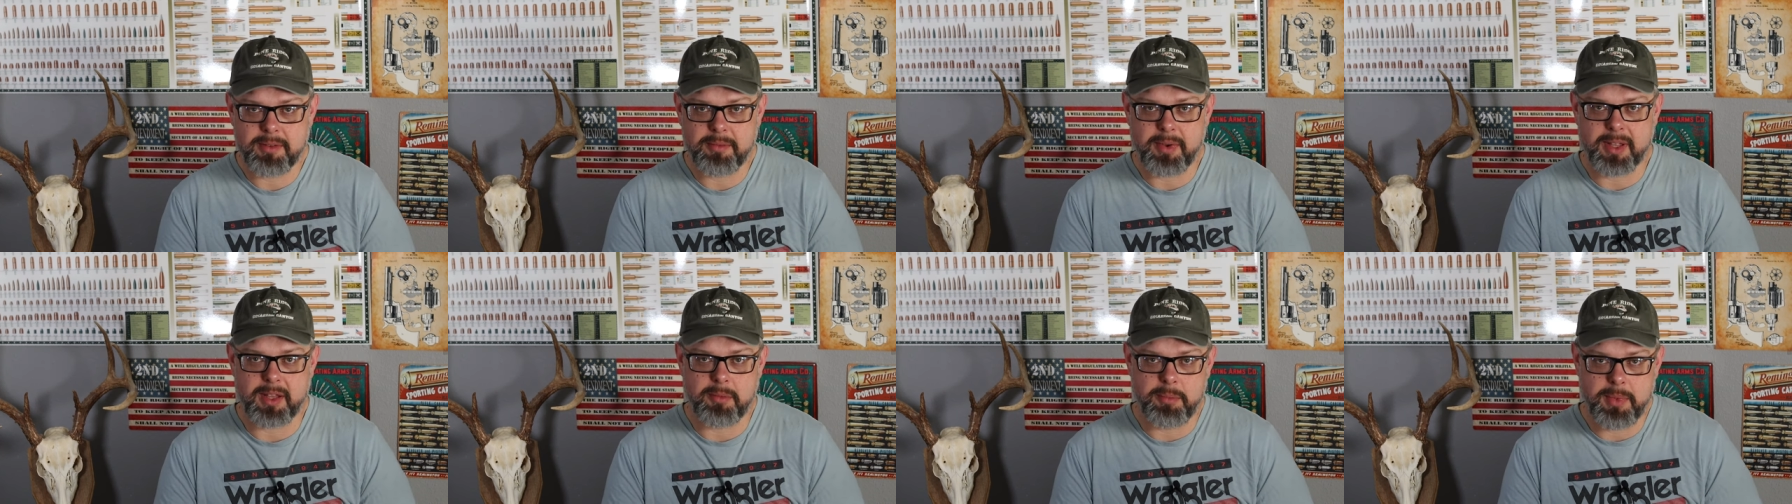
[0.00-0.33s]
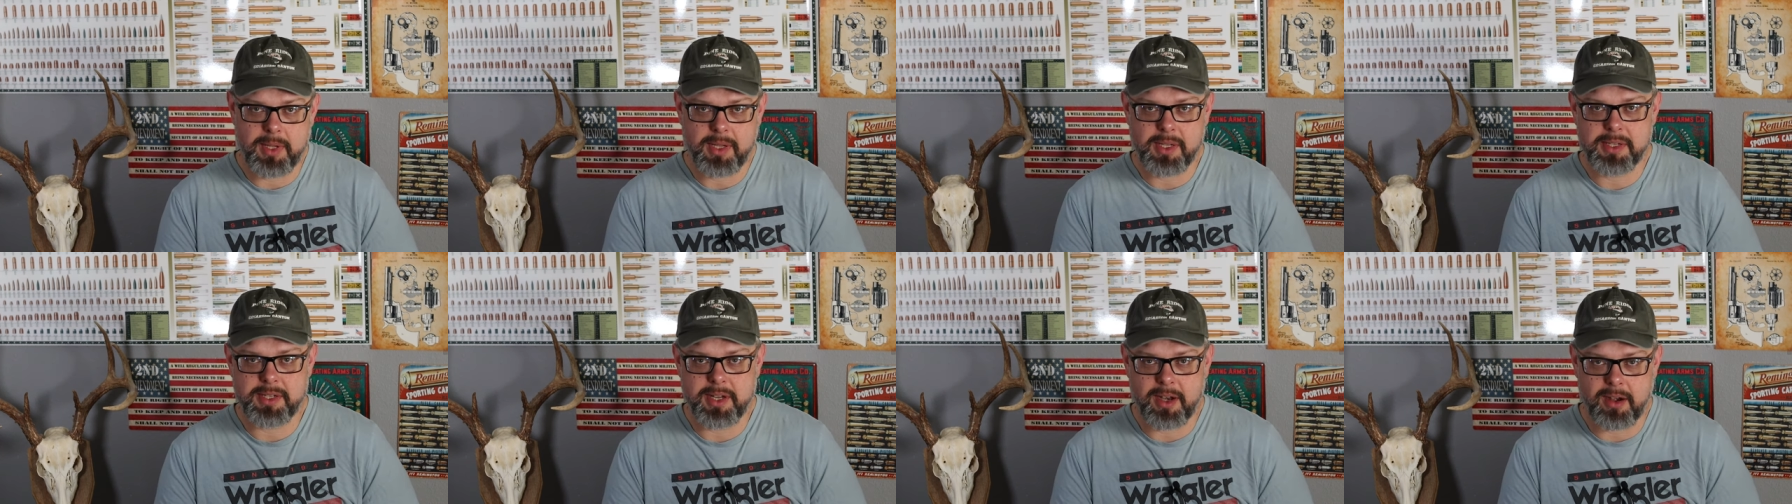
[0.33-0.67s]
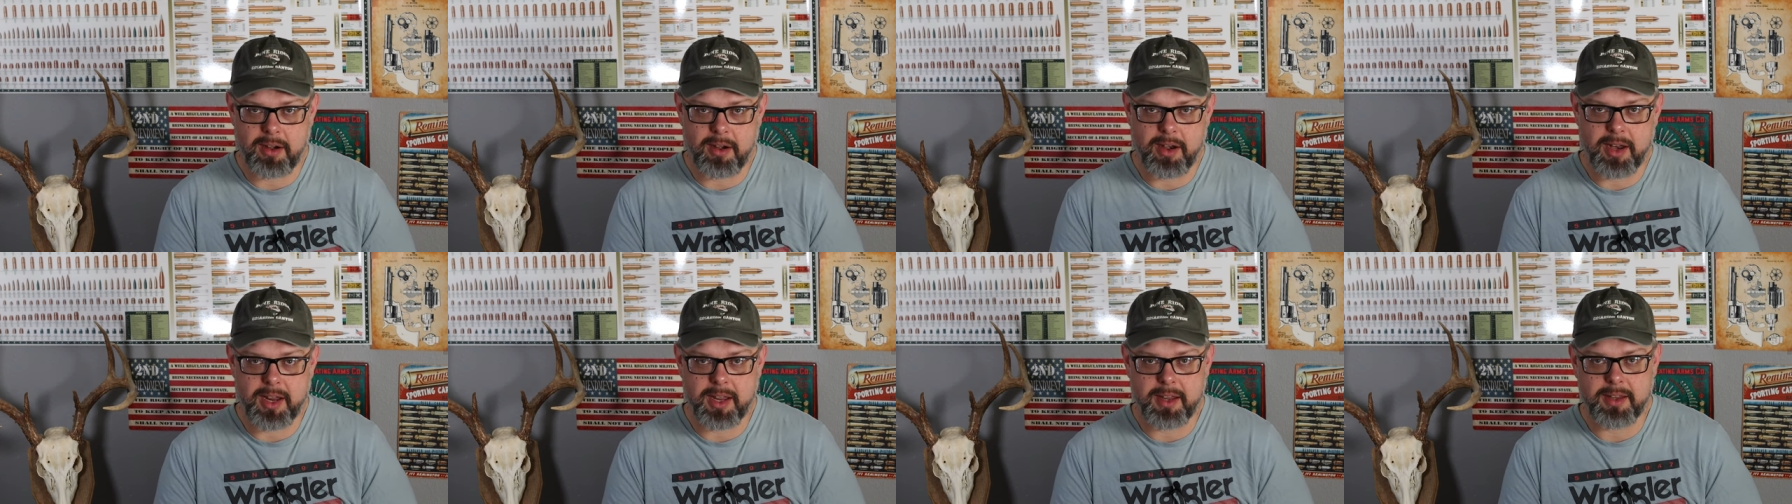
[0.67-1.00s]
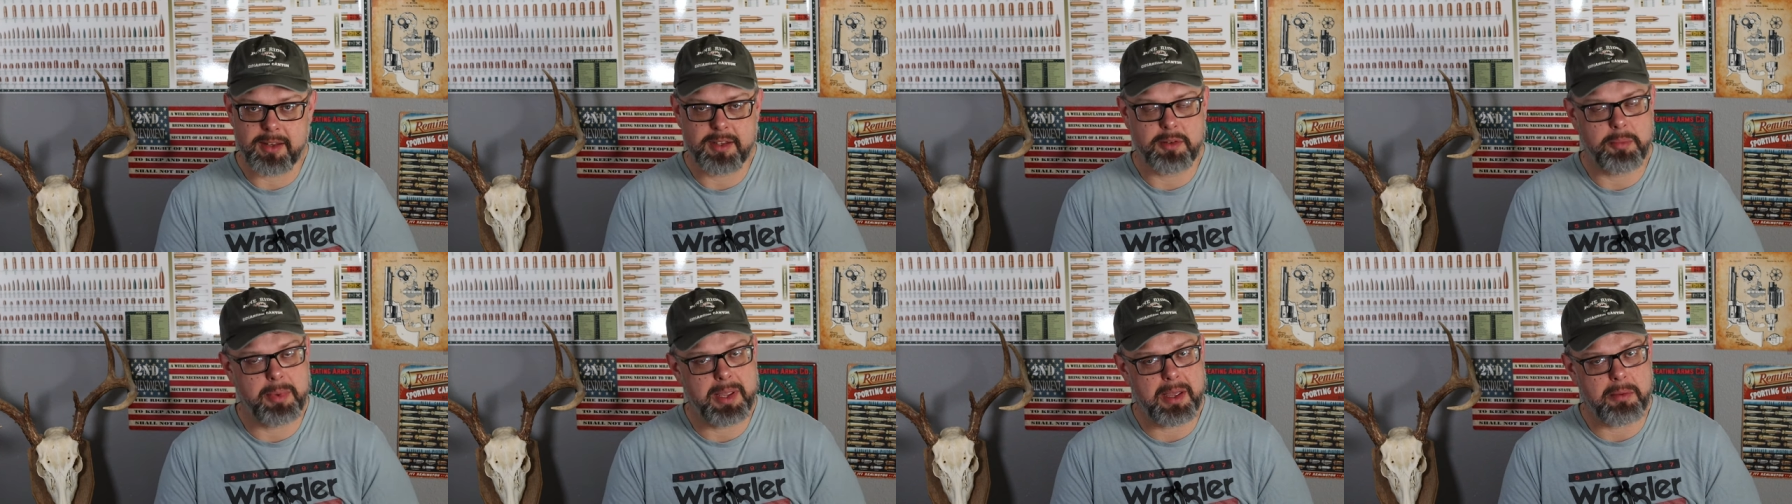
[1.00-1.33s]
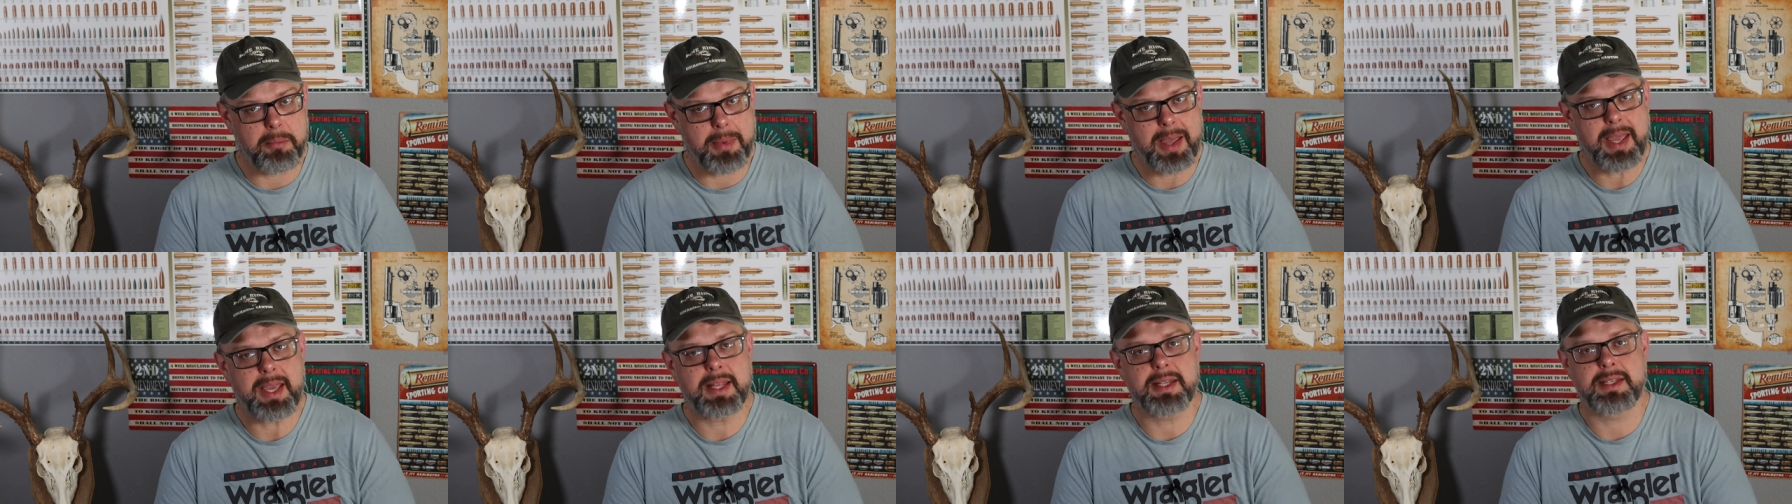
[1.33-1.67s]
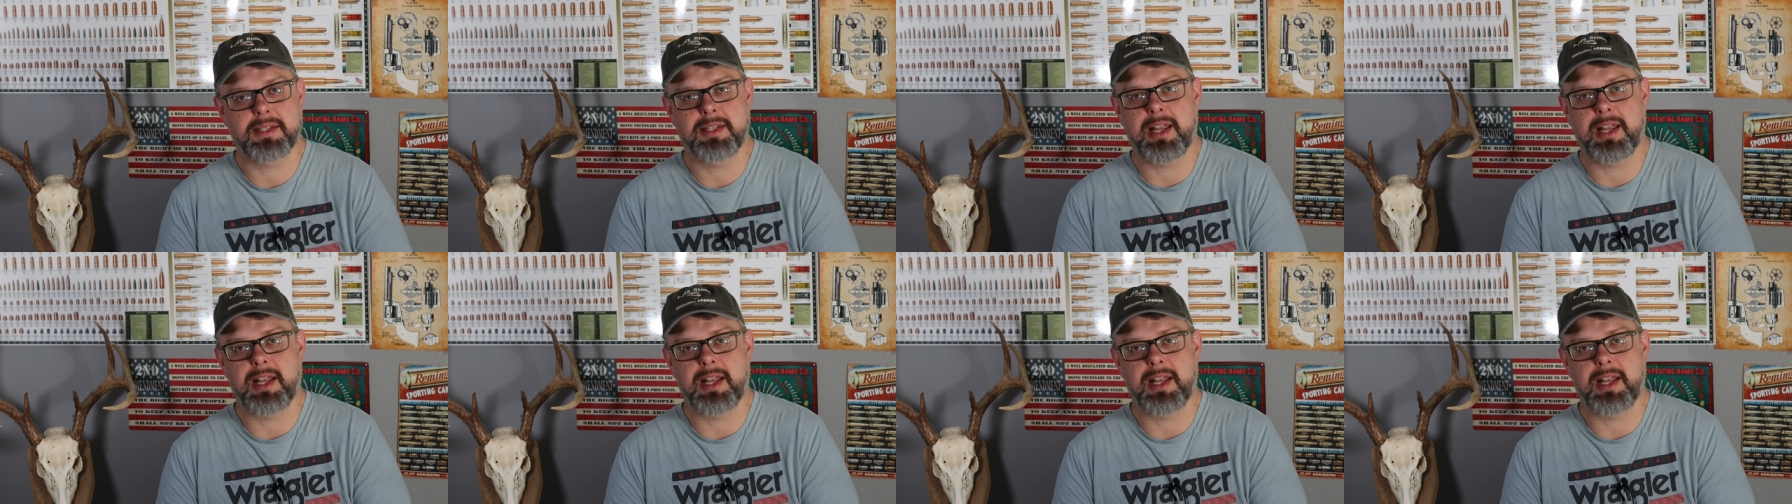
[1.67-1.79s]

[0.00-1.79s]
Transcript: by the military to be a man